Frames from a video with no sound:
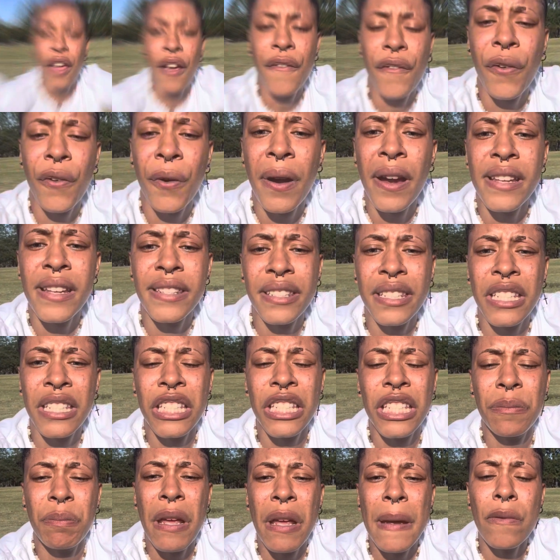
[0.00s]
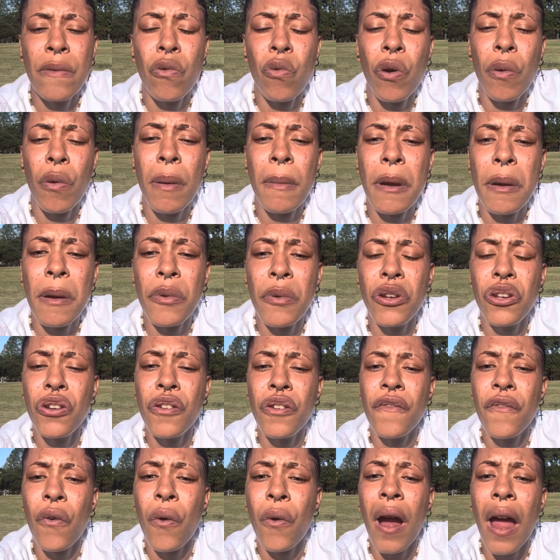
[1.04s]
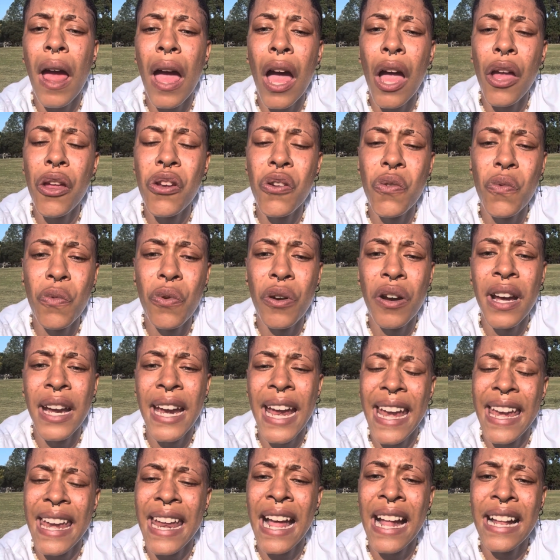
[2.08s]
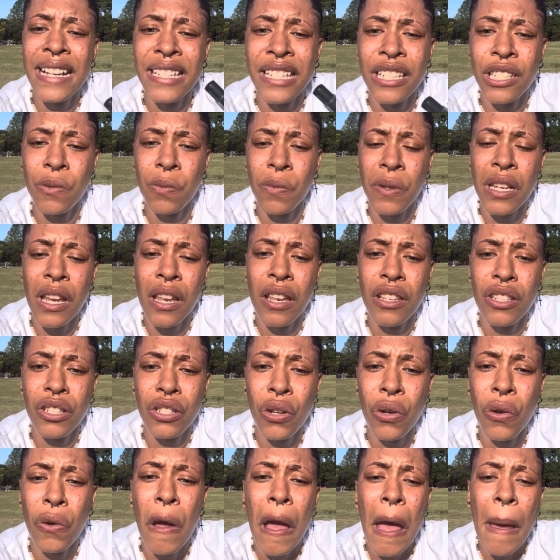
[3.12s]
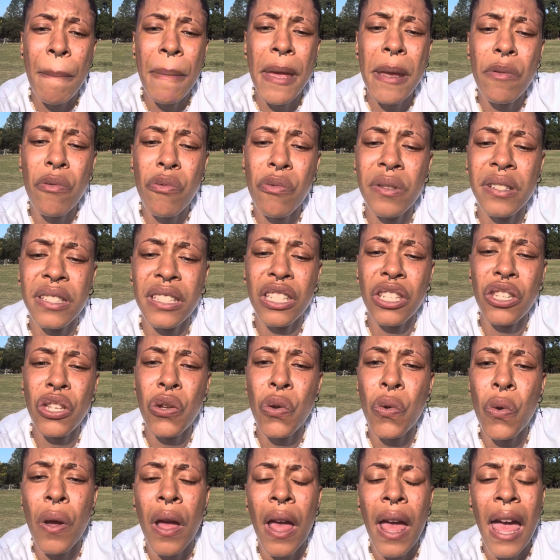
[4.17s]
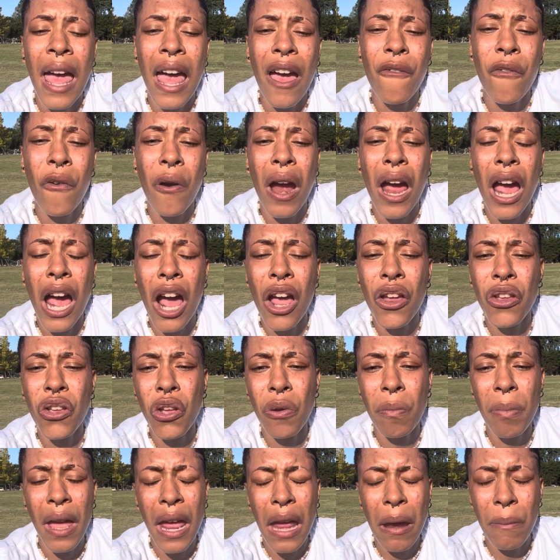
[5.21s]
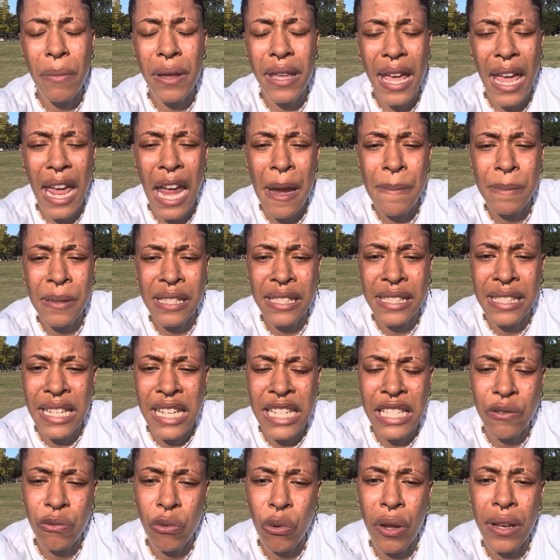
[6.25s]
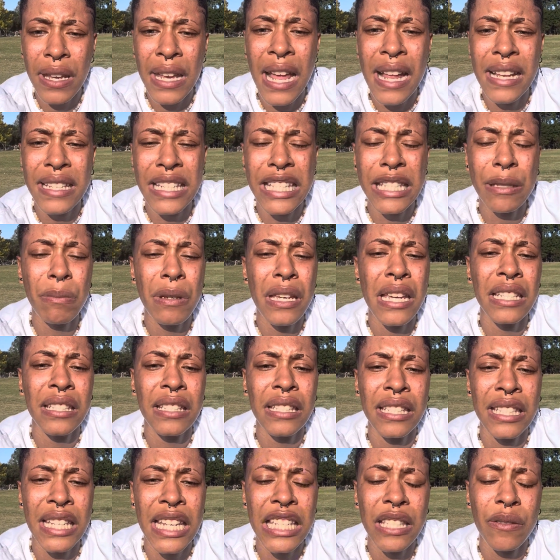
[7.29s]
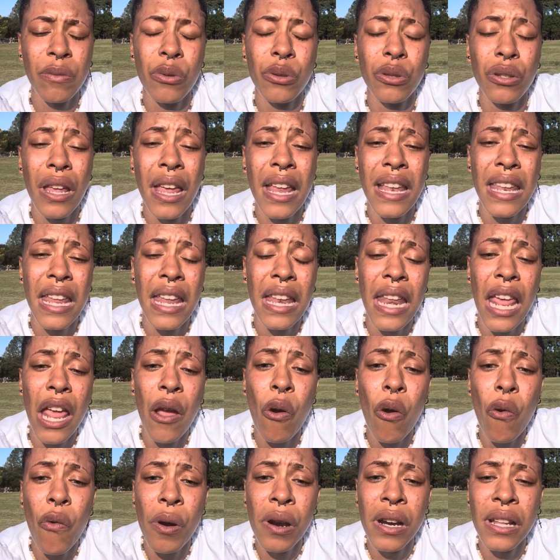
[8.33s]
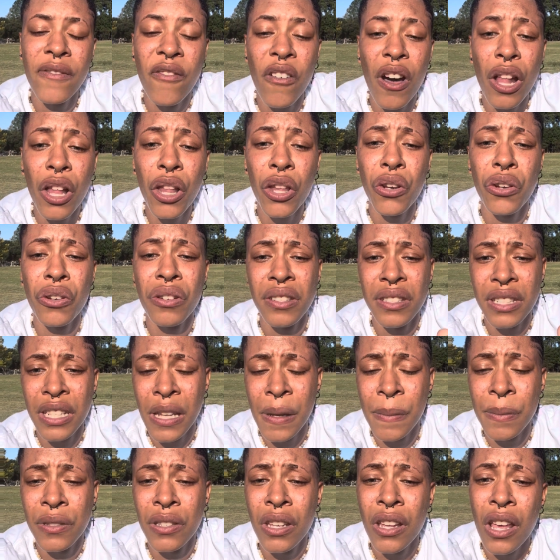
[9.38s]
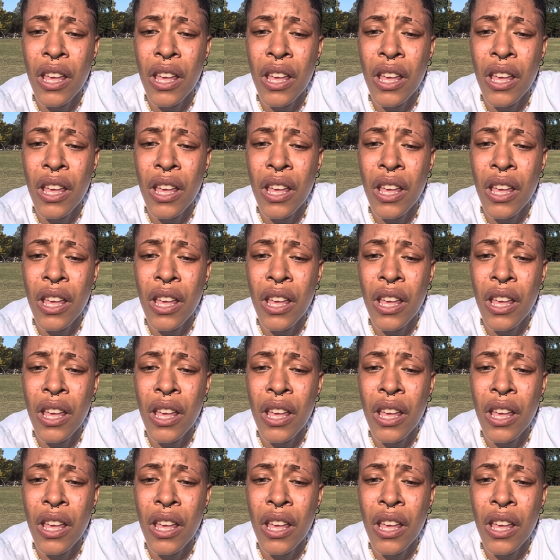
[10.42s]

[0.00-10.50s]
And for instance, people will remember you for how you won and not just winning. So people will see you for how you became successful and not just being successful, and then they will want to follow your steps.